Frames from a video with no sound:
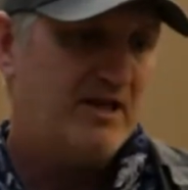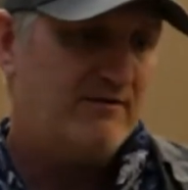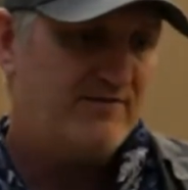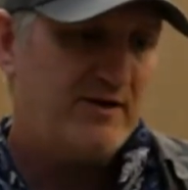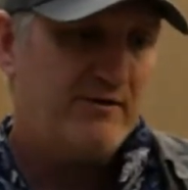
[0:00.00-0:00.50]

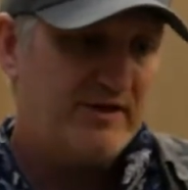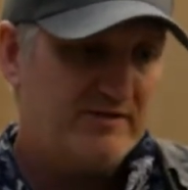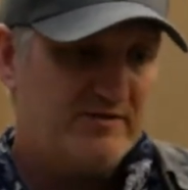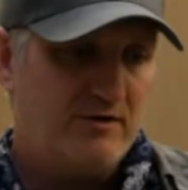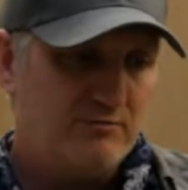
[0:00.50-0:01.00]
if there
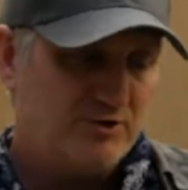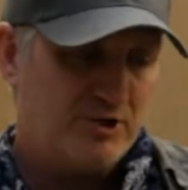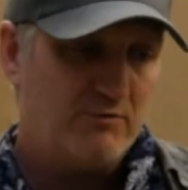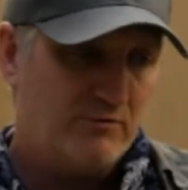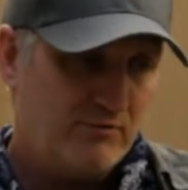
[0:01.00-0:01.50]
is no
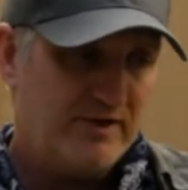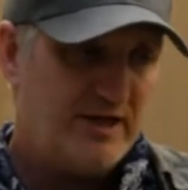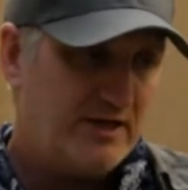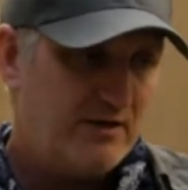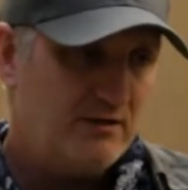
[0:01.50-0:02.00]
show
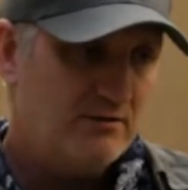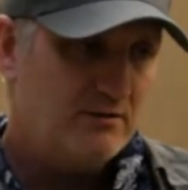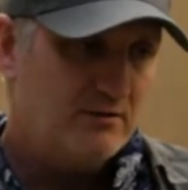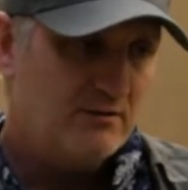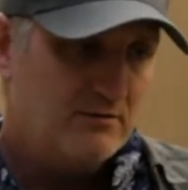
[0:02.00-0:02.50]
created,
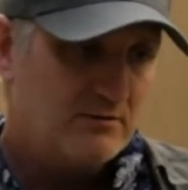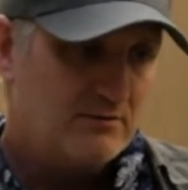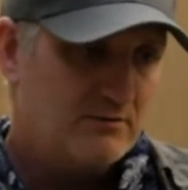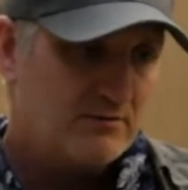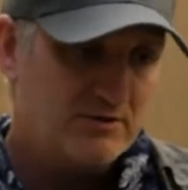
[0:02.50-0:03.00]

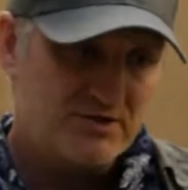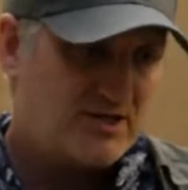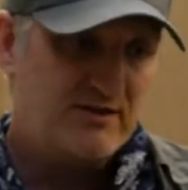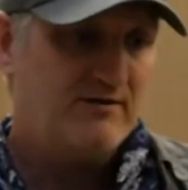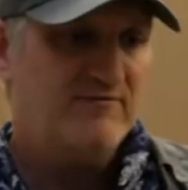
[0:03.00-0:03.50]
there's
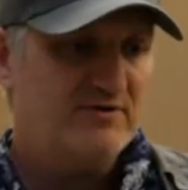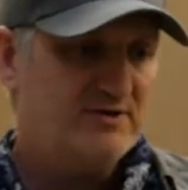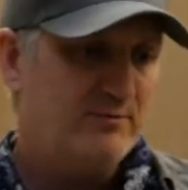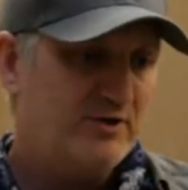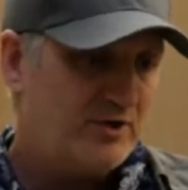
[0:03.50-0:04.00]
nothing for
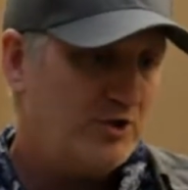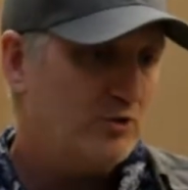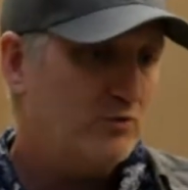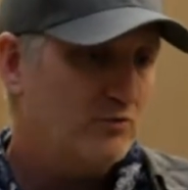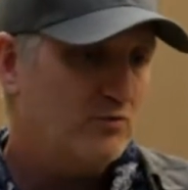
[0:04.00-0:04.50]
someone to
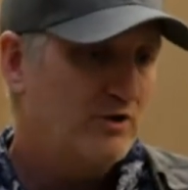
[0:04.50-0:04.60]
do.